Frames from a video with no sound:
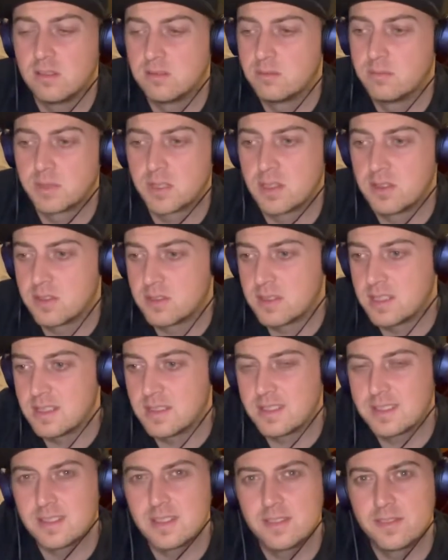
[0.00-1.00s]
because it,
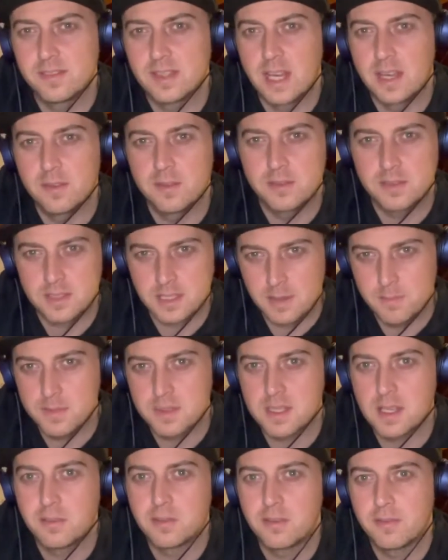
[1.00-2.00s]
like setting
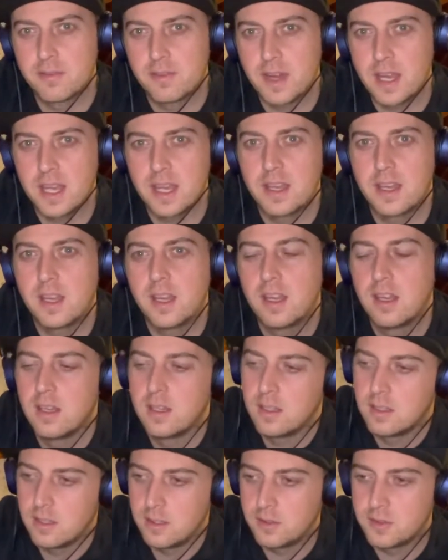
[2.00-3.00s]
himself on fire
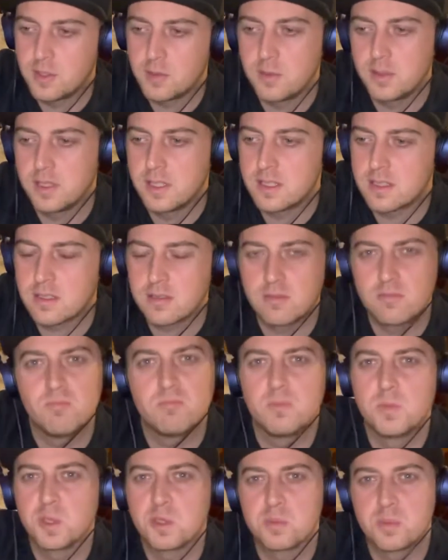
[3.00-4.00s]
and doing this
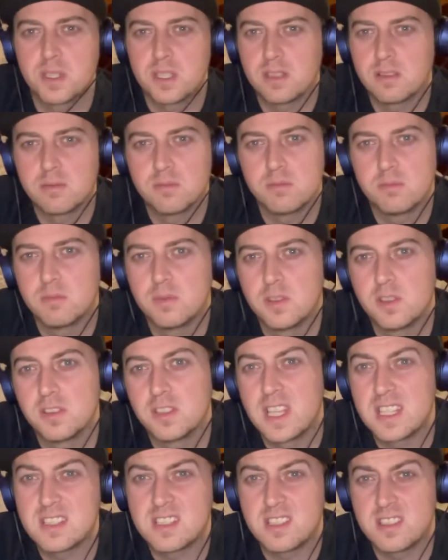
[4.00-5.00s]
must be
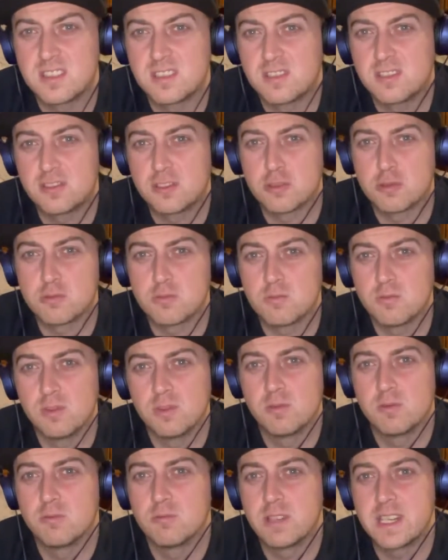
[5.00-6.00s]
unless he's just
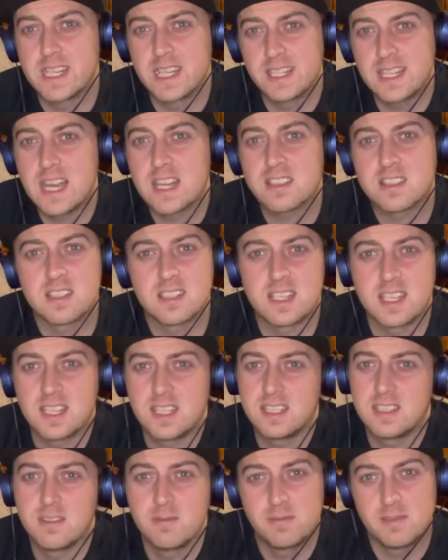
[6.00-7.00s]
reenacted it
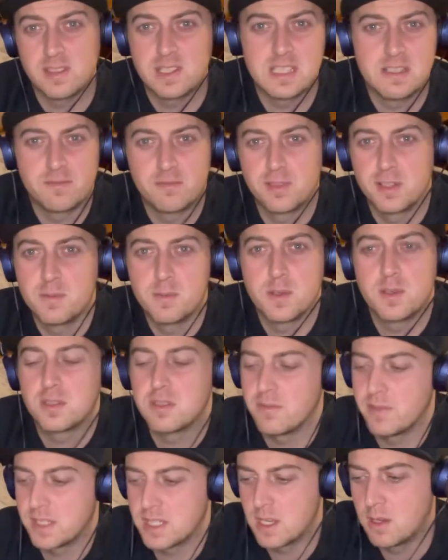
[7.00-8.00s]
in, in for the music
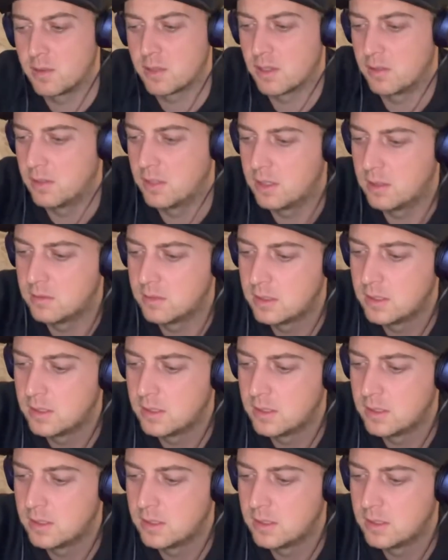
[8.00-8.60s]
video. I don't know.